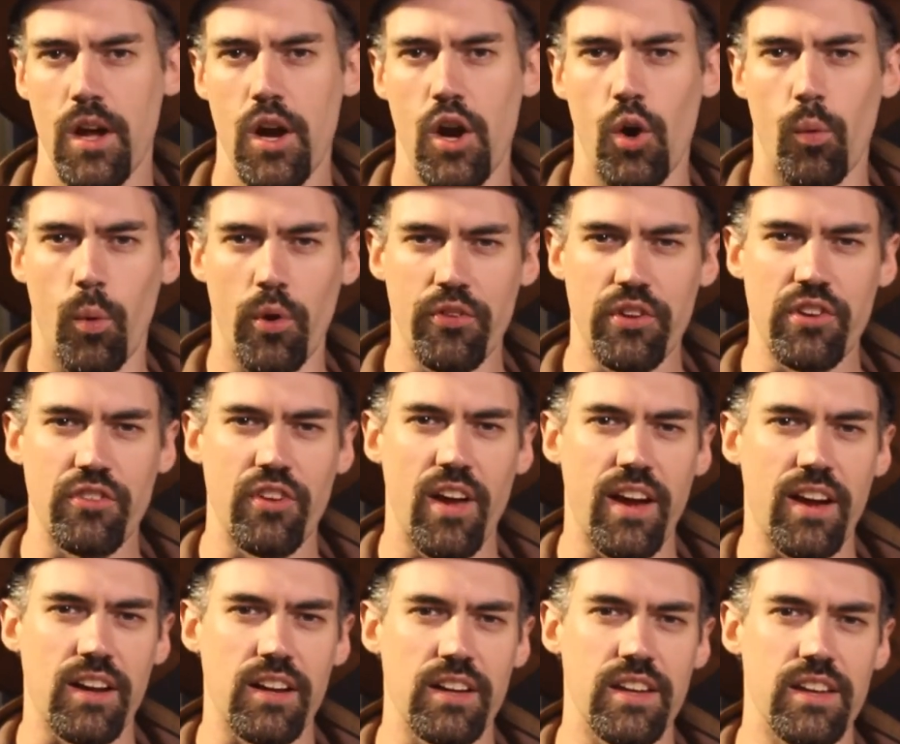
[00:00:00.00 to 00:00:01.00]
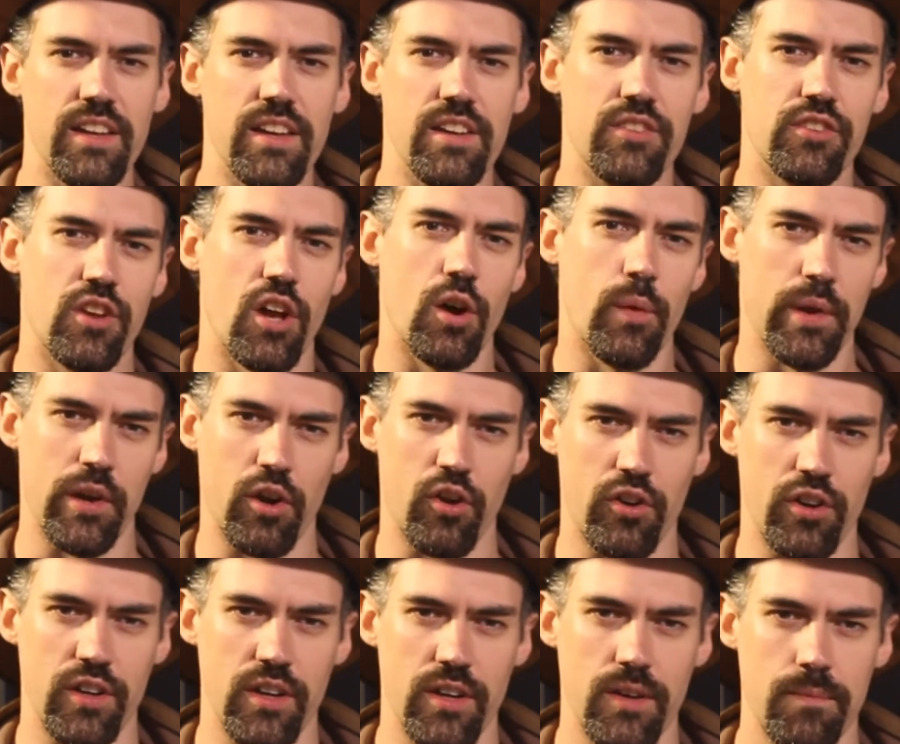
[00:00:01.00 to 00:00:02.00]
what exactly is going
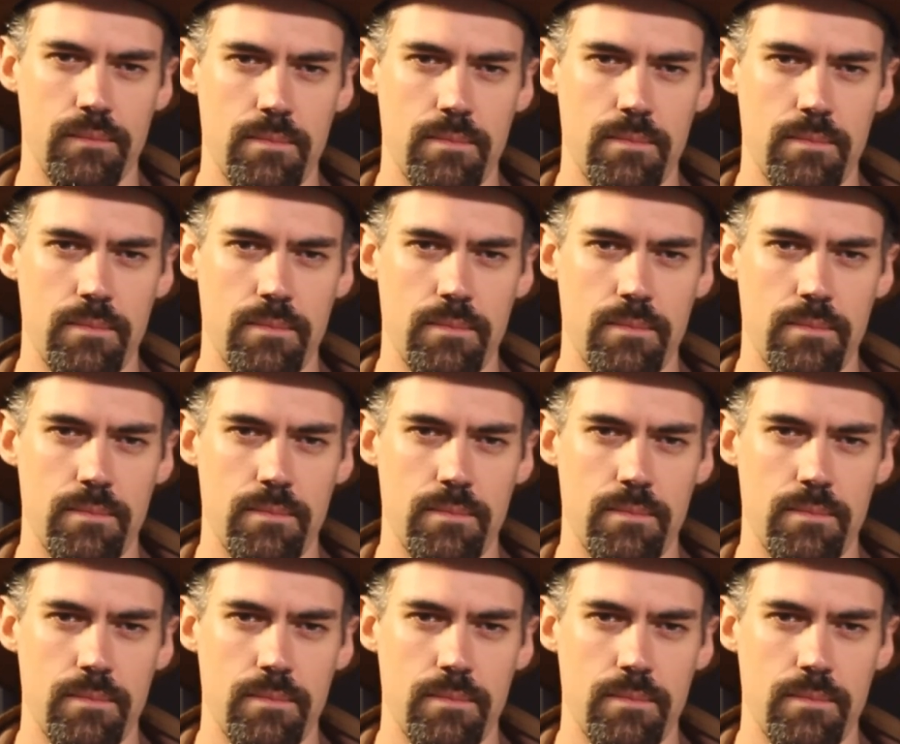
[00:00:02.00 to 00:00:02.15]
on here?